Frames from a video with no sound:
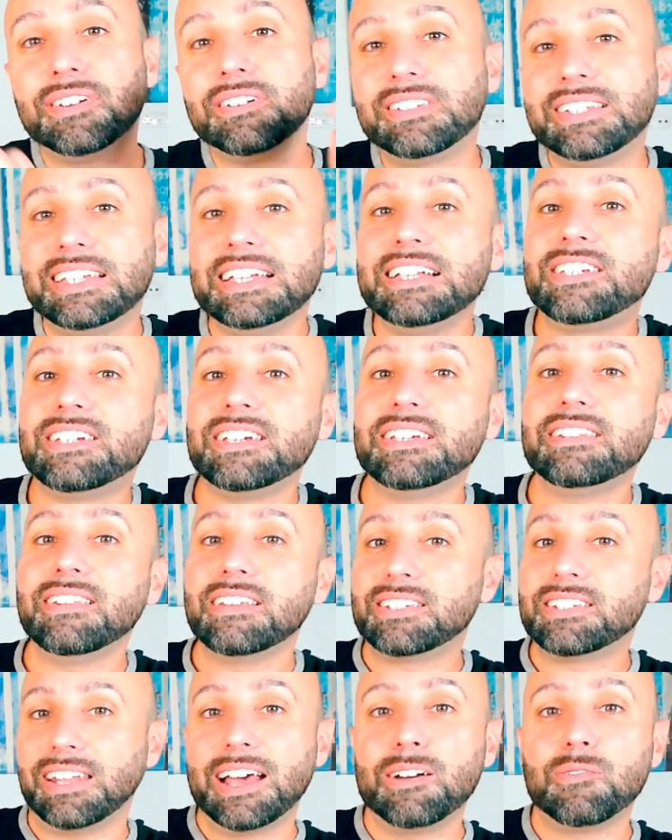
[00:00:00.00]
teaching
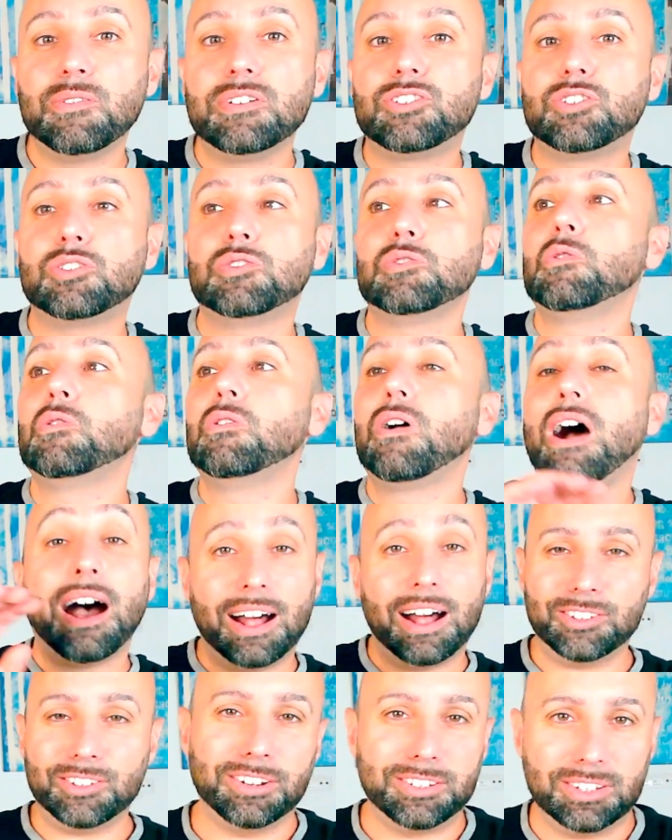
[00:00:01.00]
this language to
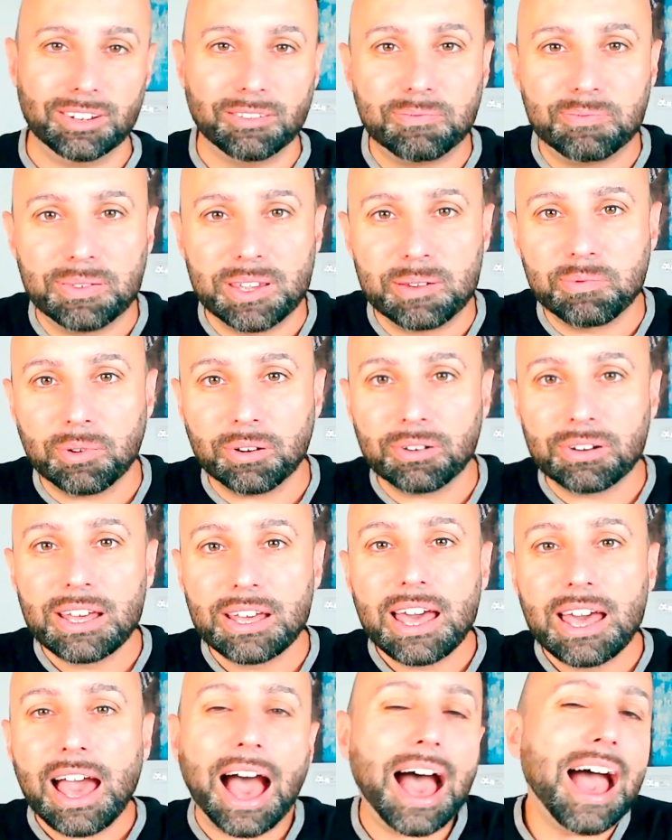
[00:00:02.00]
hundreds of people,
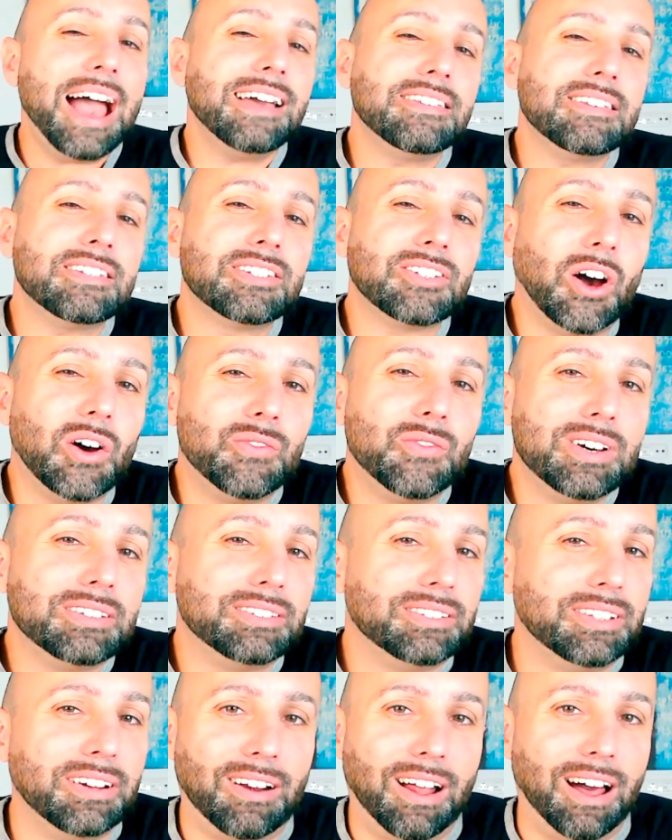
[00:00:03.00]
I discovered
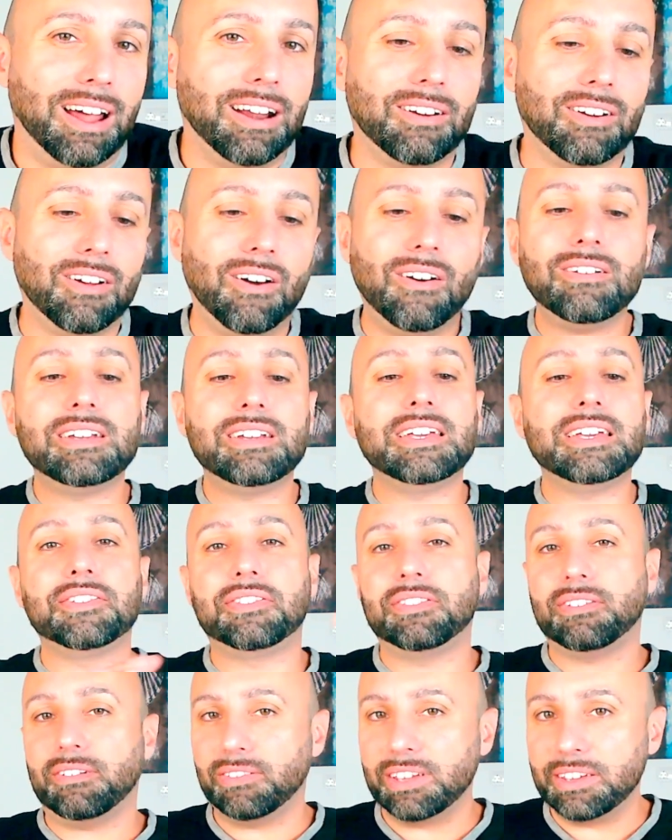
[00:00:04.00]
there are only
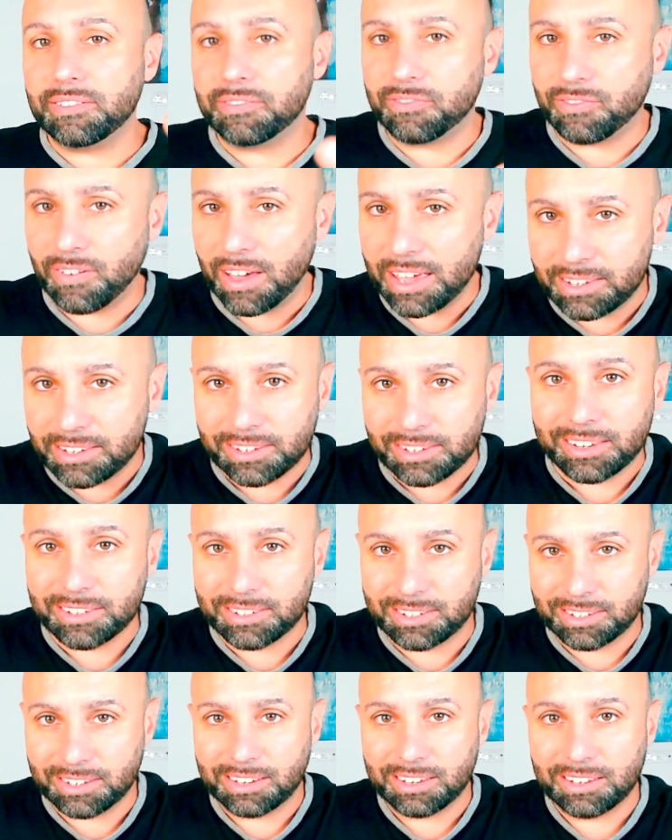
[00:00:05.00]
3
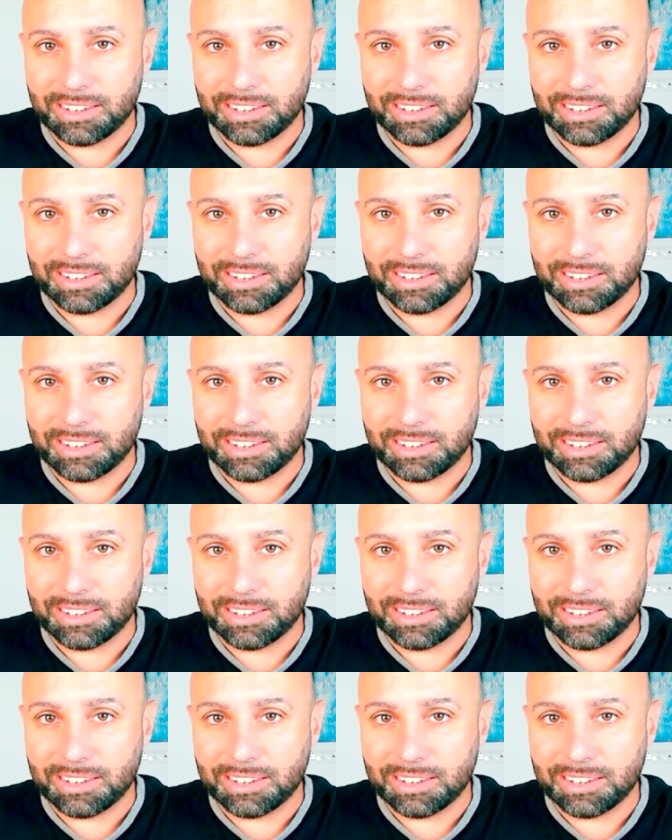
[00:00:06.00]
phases.